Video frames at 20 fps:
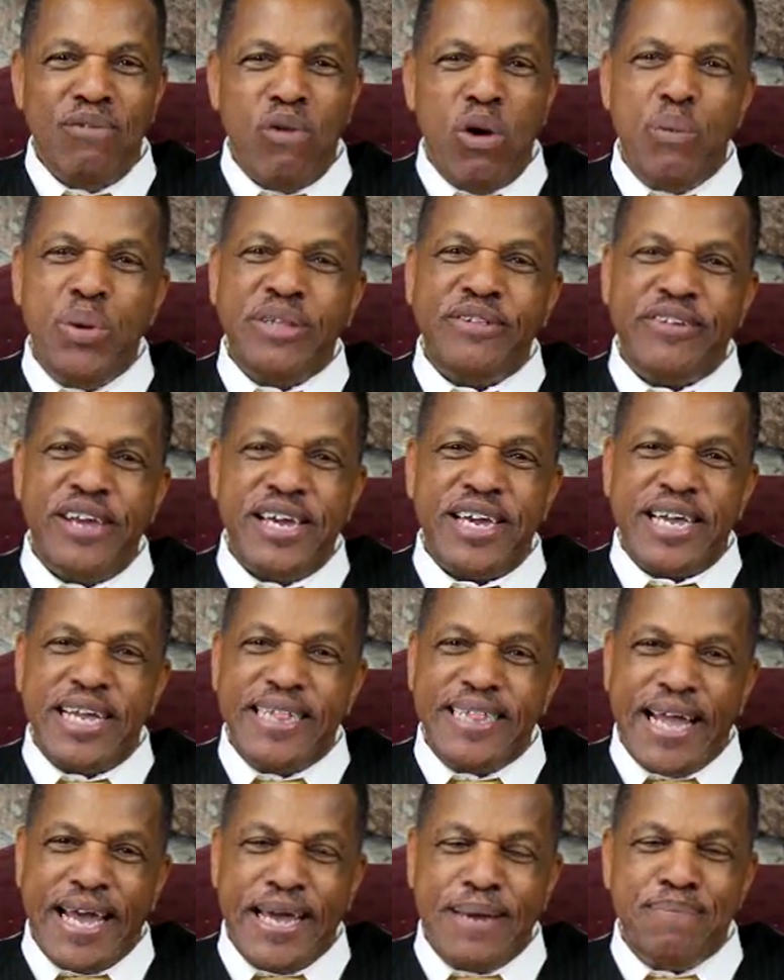where we take
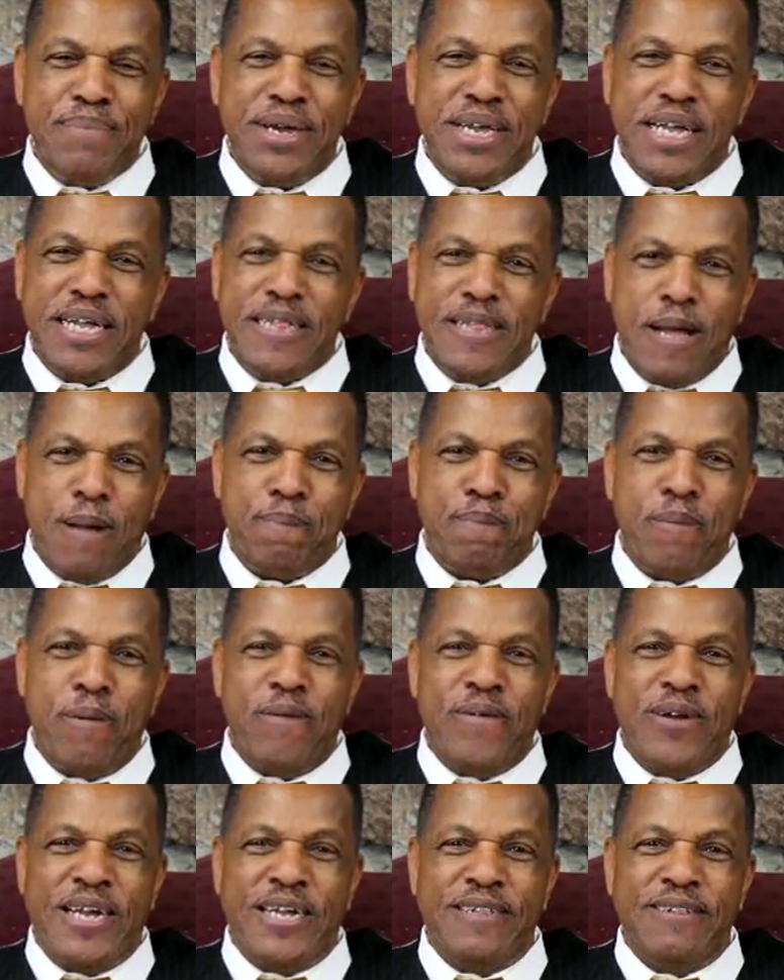your name and your
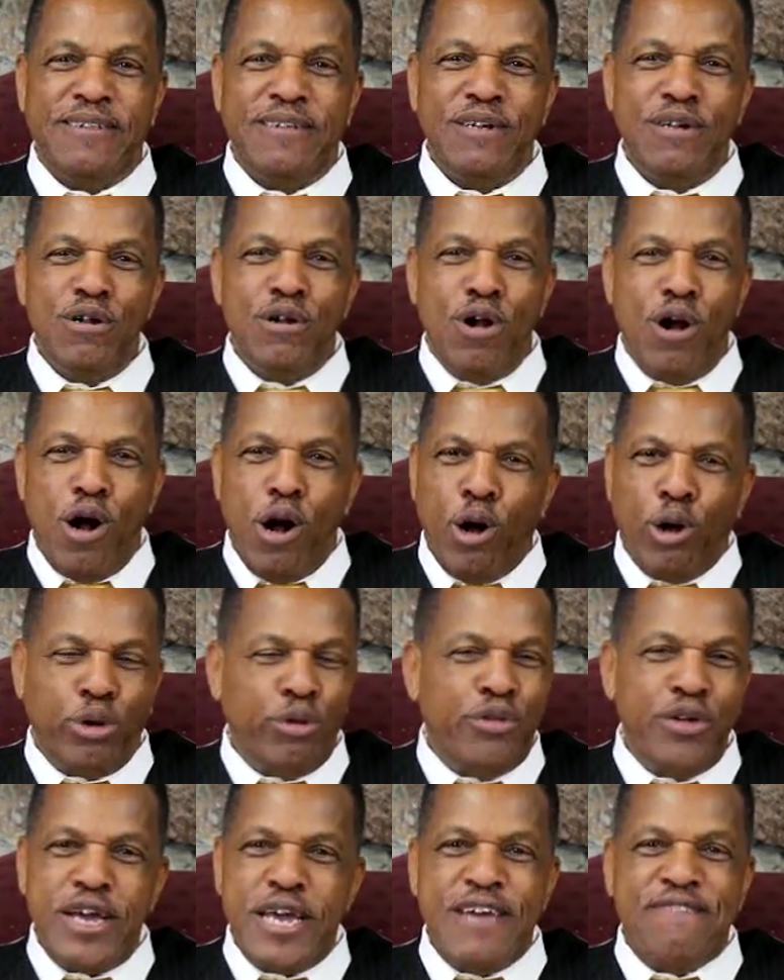number and all
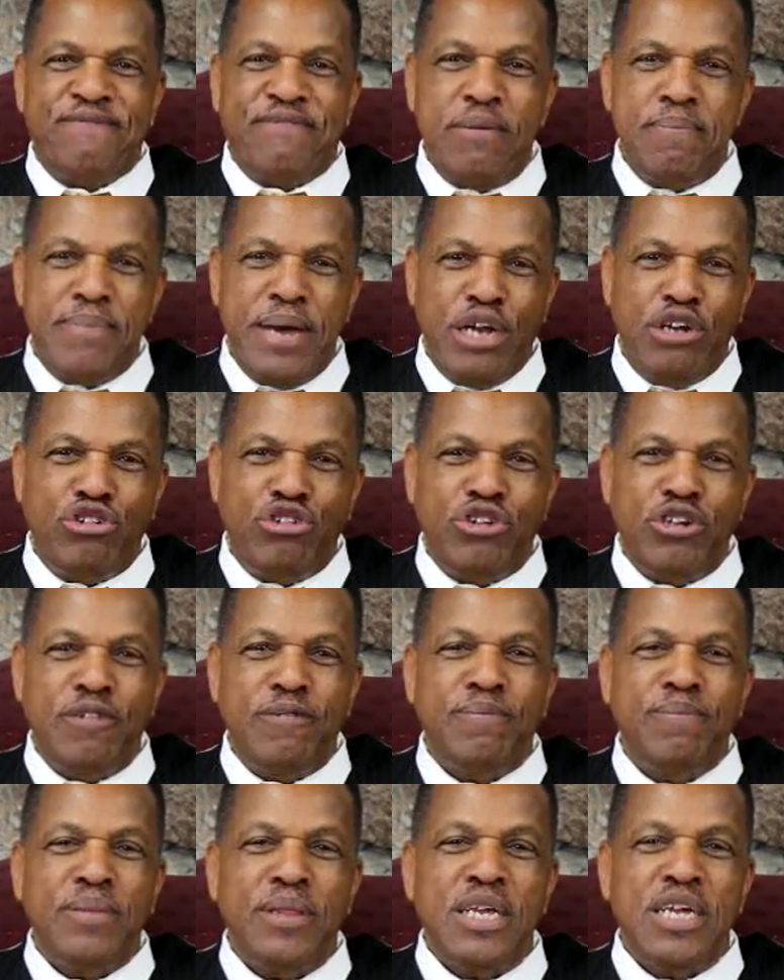of the
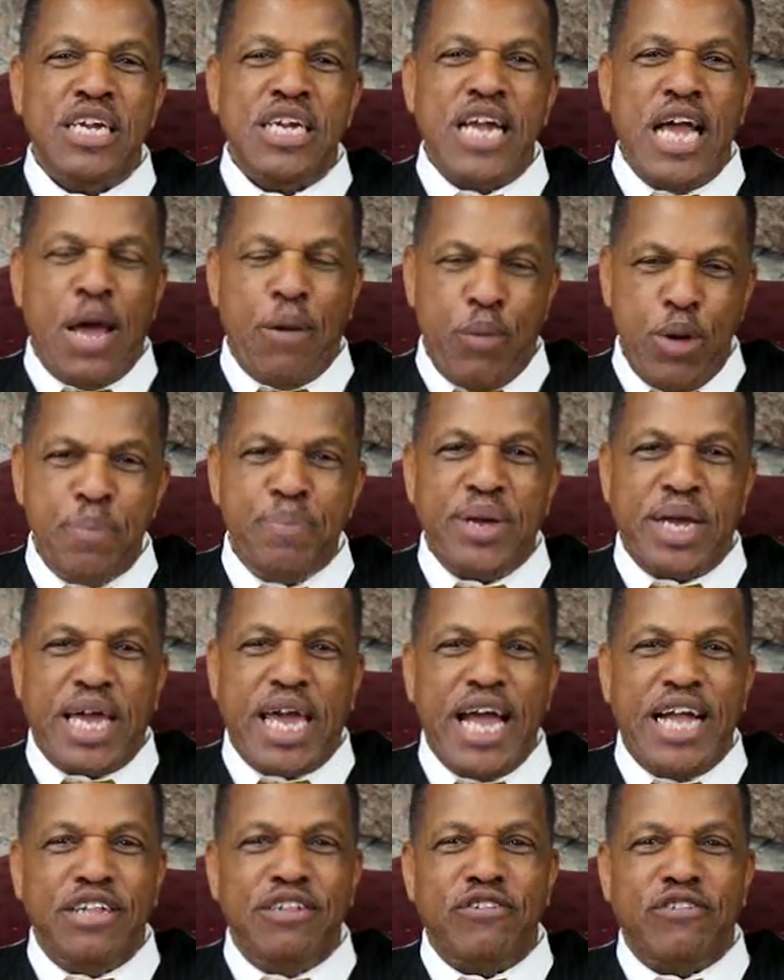information and we
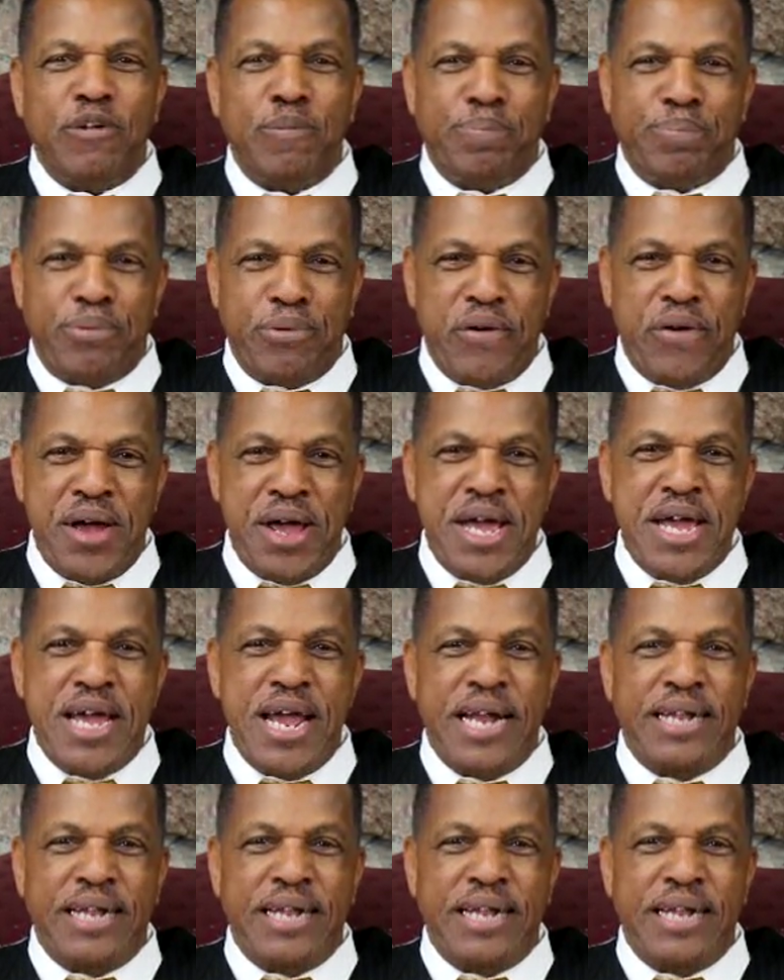begin to pray.